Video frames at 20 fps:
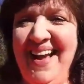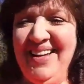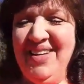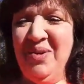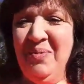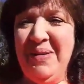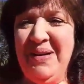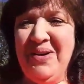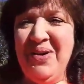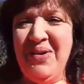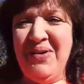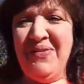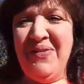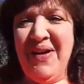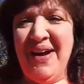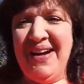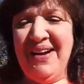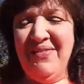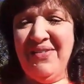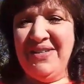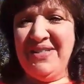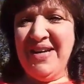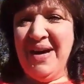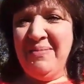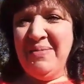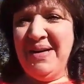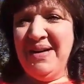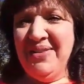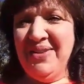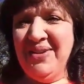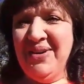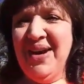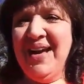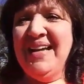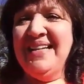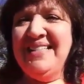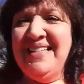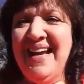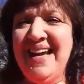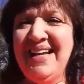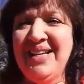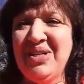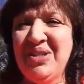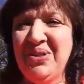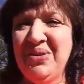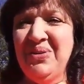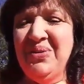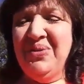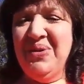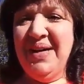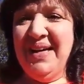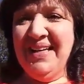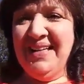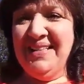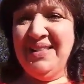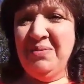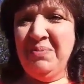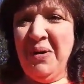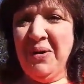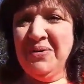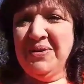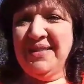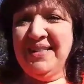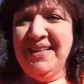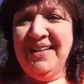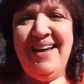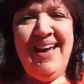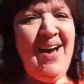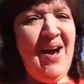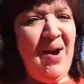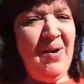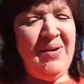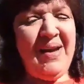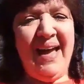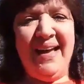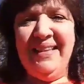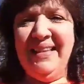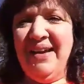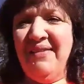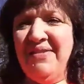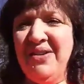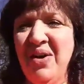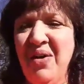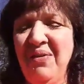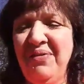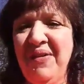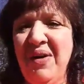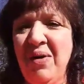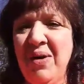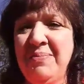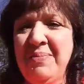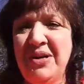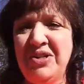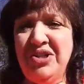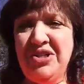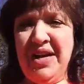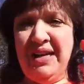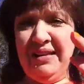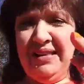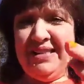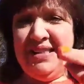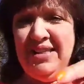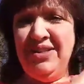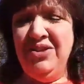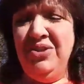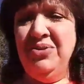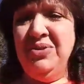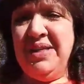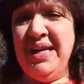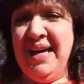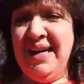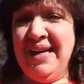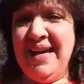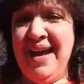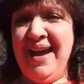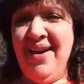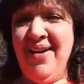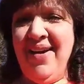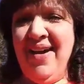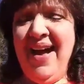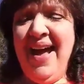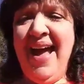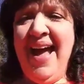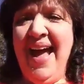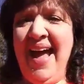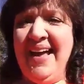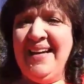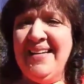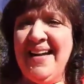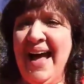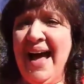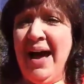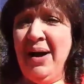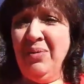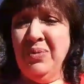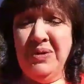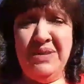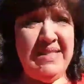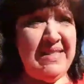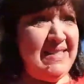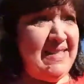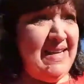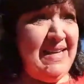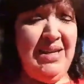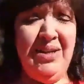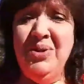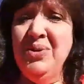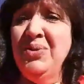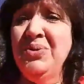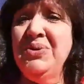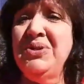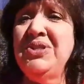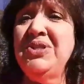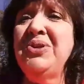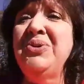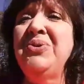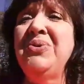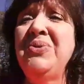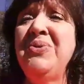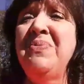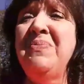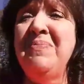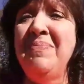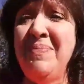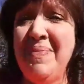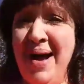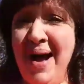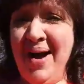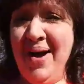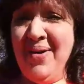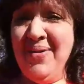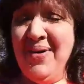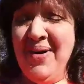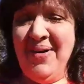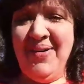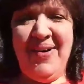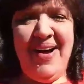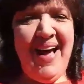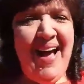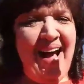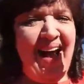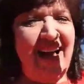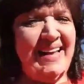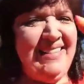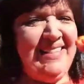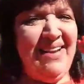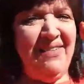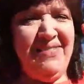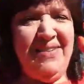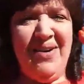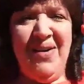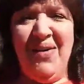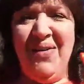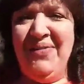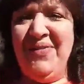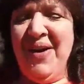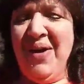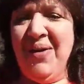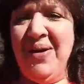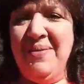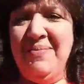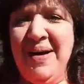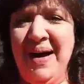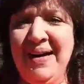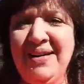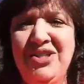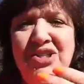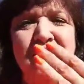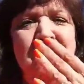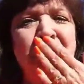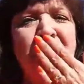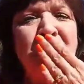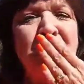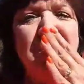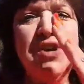You'll be notified every time another take two is posted. Okay, I love you all very much. Now, listen, you take care and I will see you tomorrow. I love you all very much.